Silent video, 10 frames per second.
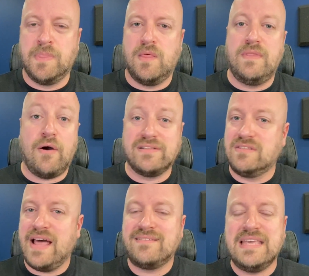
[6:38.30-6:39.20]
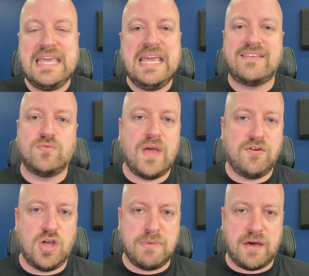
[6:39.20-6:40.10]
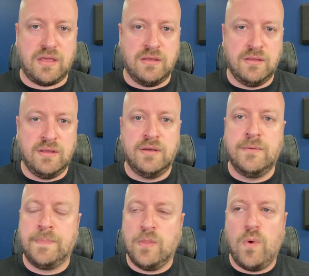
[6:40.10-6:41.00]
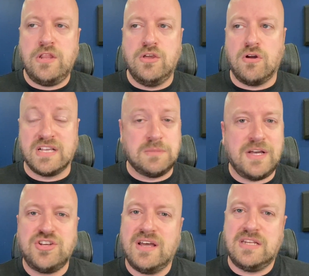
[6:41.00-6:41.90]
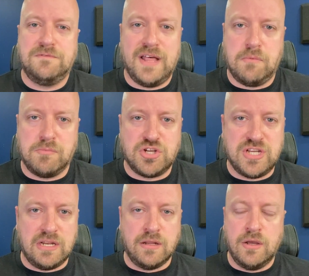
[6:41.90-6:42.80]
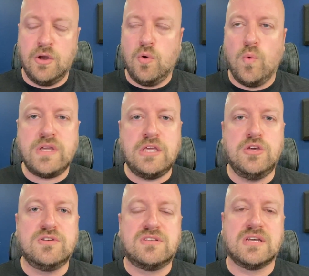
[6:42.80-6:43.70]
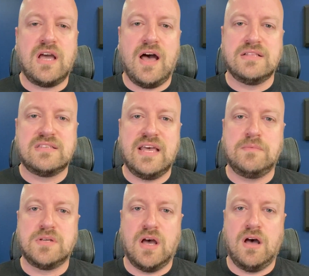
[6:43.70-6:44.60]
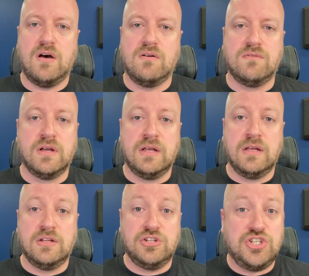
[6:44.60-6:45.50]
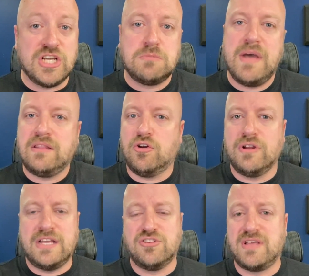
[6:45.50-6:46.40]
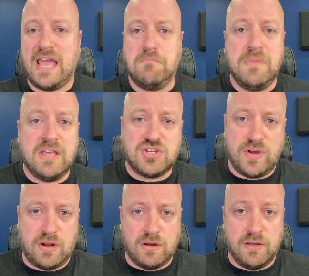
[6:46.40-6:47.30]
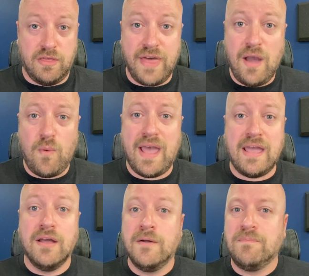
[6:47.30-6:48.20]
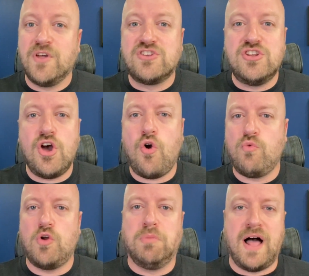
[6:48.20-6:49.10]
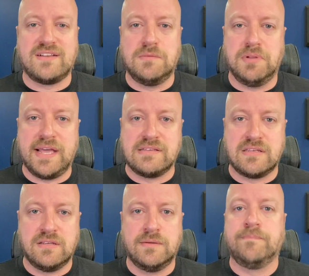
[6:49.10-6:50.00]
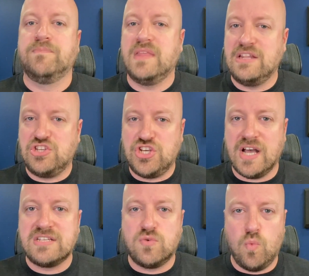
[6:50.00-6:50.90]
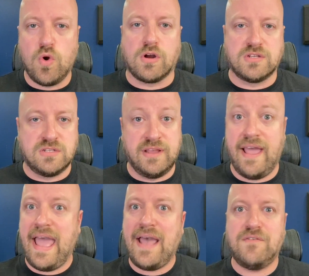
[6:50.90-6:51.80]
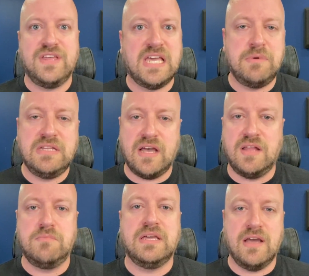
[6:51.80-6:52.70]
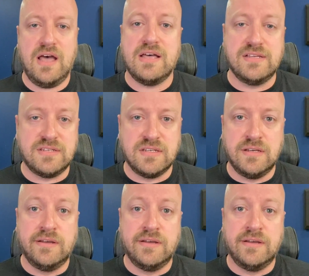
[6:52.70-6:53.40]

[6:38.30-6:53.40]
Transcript: Now, that's, that's the easiest way of going about it. When you're, especially on a developer machine, we get used to the concept of just make the credentials administrator. That way, there's no roadblocks in place. It just works. Everything can be done because